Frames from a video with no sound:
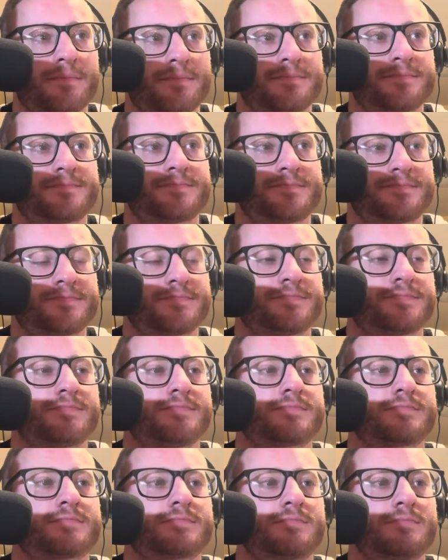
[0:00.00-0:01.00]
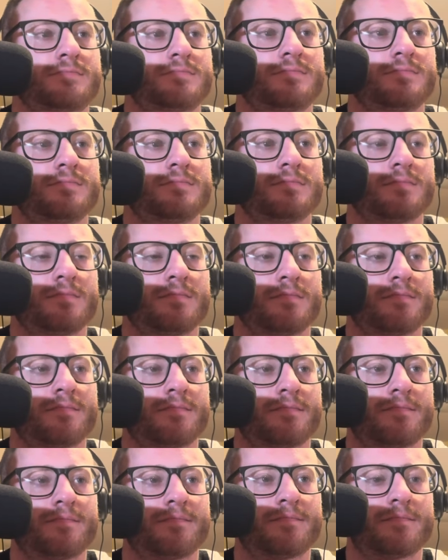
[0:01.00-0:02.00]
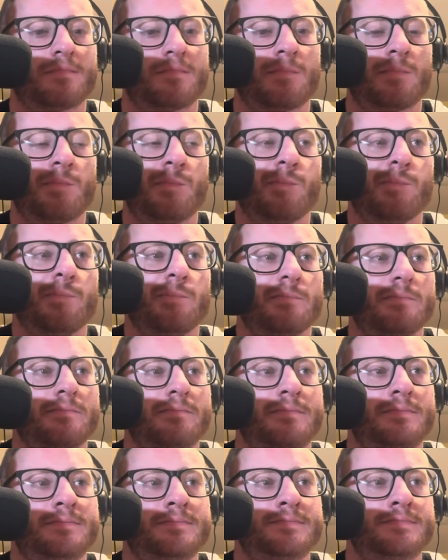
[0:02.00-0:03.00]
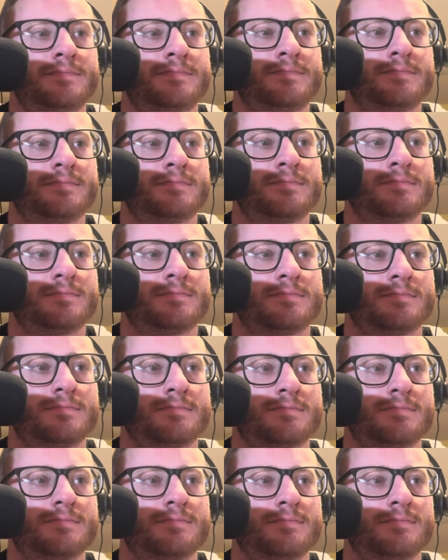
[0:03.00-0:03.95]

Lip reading: This person isn't speaking.